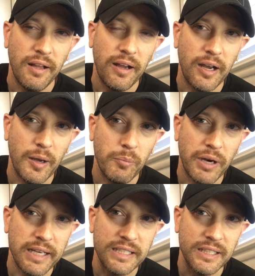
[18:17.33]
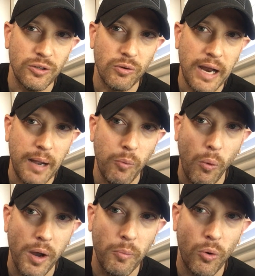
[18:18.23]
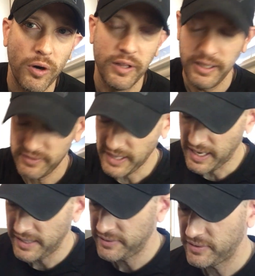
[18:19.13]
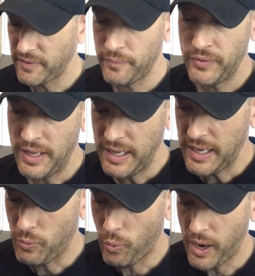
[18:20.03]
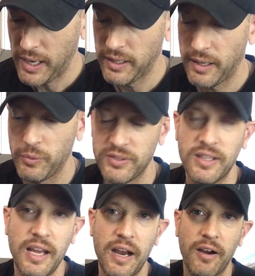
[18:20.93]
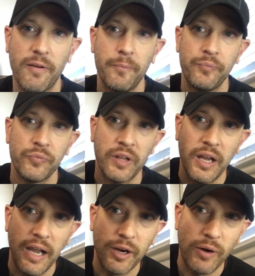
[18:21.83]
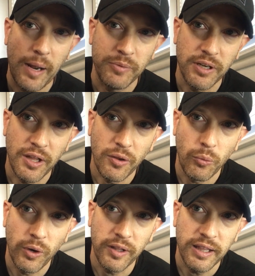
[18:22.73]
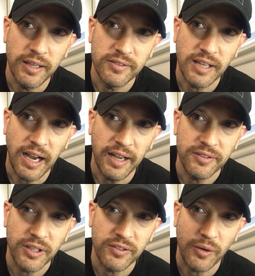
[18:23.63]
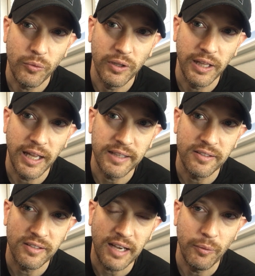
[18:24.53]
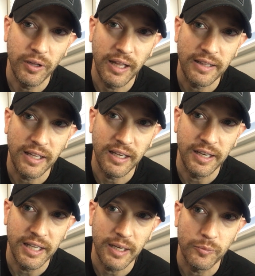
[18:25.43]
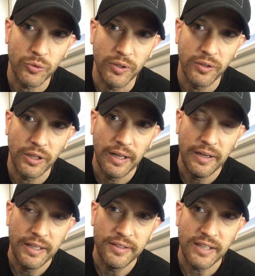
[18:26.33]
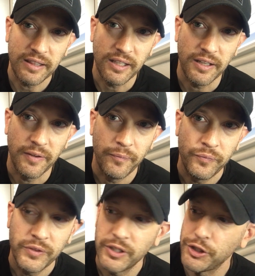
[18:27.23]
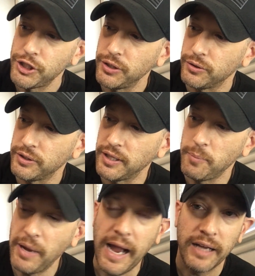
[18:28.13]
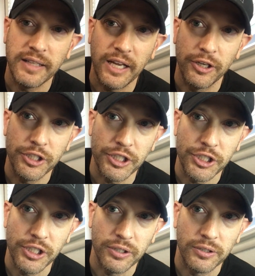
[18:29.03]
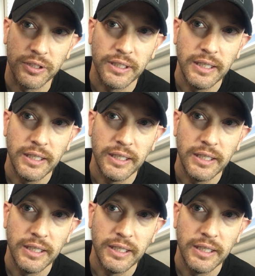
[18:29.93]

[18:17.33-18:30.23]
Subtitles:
But I did grab one more of these guys, and while I was there, I grabbed another one of these guys because I really like this guy. I really like the gun he comes with. He's got the shield in the back, the energy shield.